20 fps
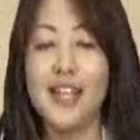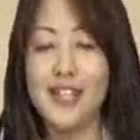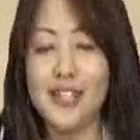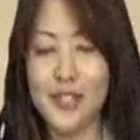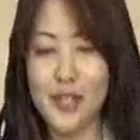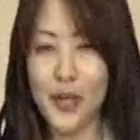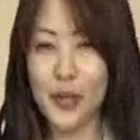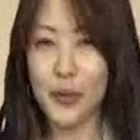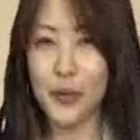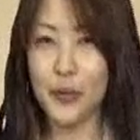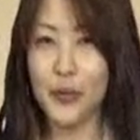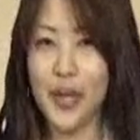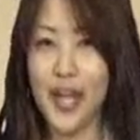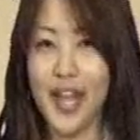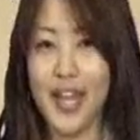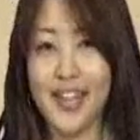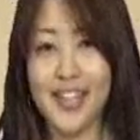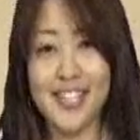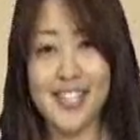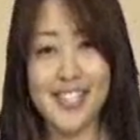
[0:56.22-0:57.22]
So,
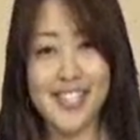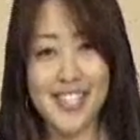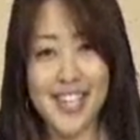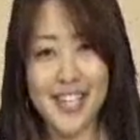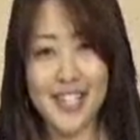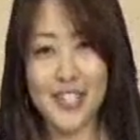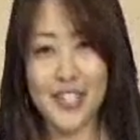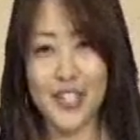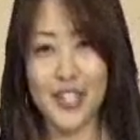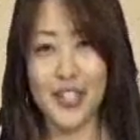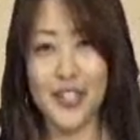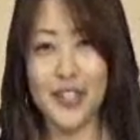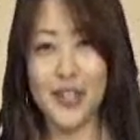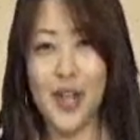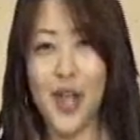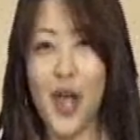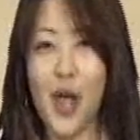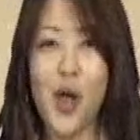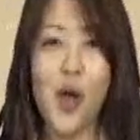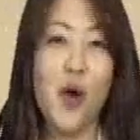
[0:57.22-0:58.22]
in this
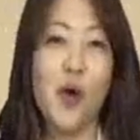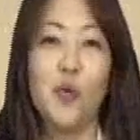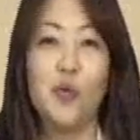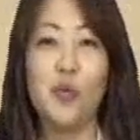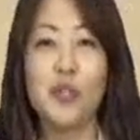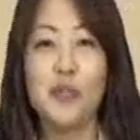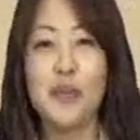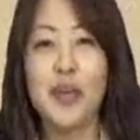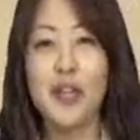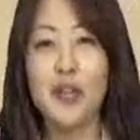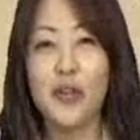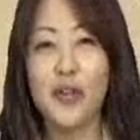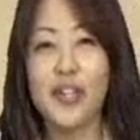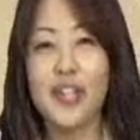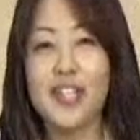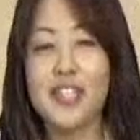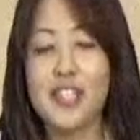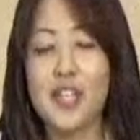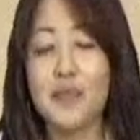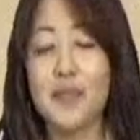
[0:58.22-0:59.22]
session, we'll be
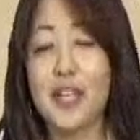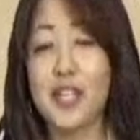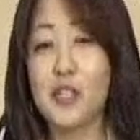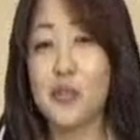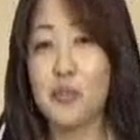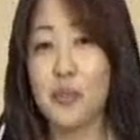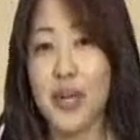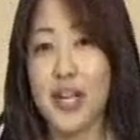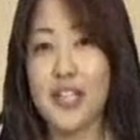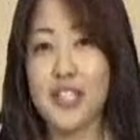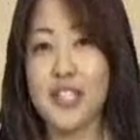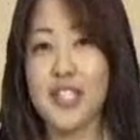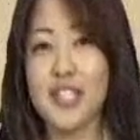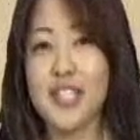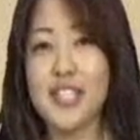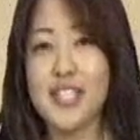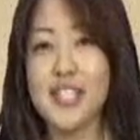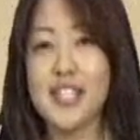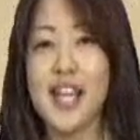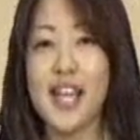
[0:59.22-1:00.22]
learning some
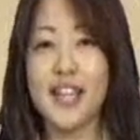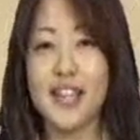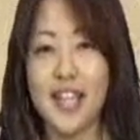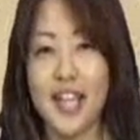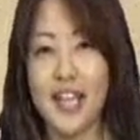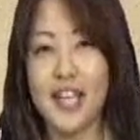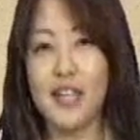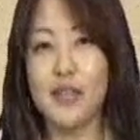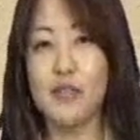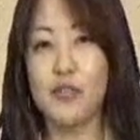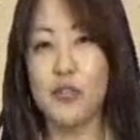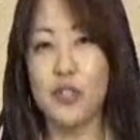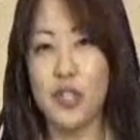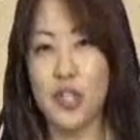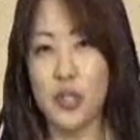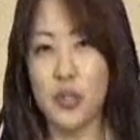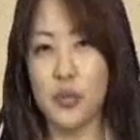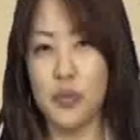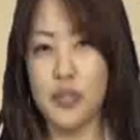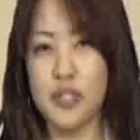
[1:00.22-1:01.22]
expressions that natives
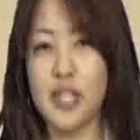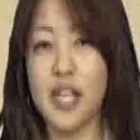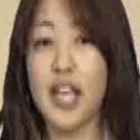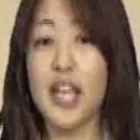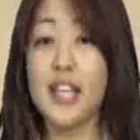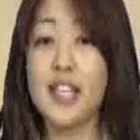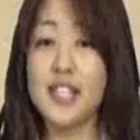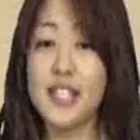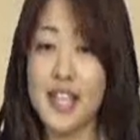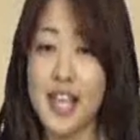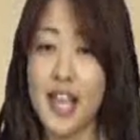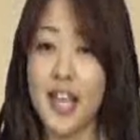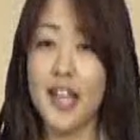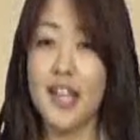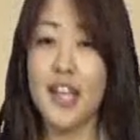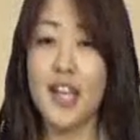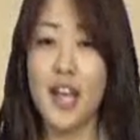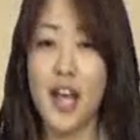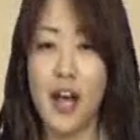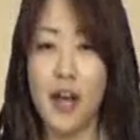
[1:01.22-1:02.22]
use in
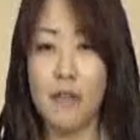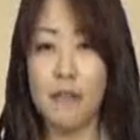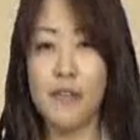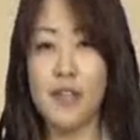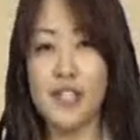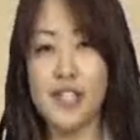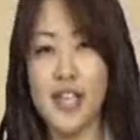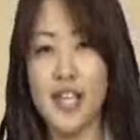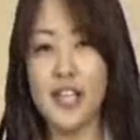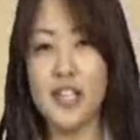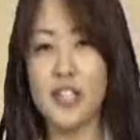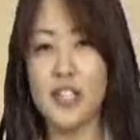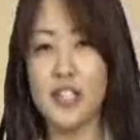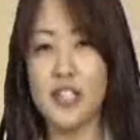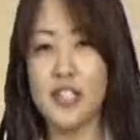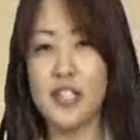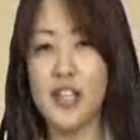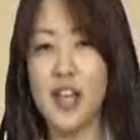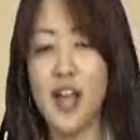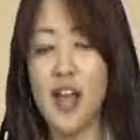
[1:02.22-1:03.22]
daily
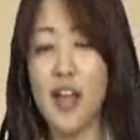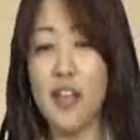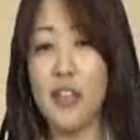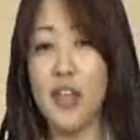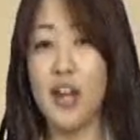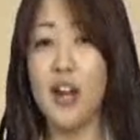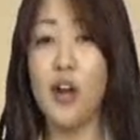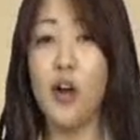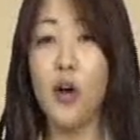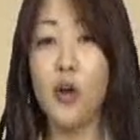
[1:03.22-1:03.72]
conversations that are